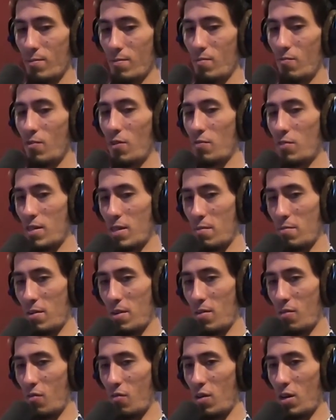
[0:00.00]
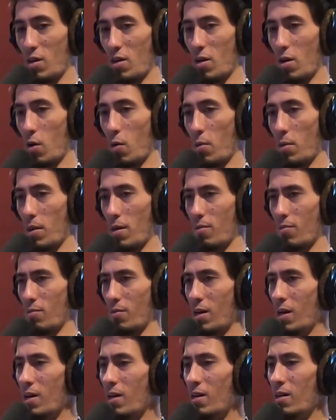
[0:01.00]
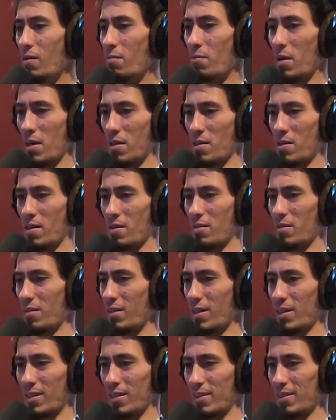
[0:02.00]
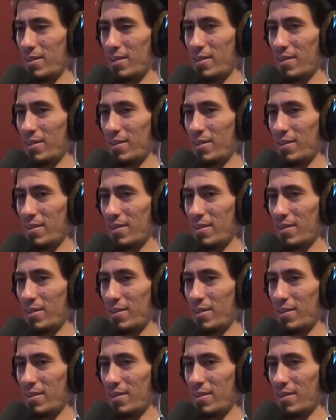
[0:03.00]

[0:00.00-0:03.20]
15-minute video, and then by the end you're like,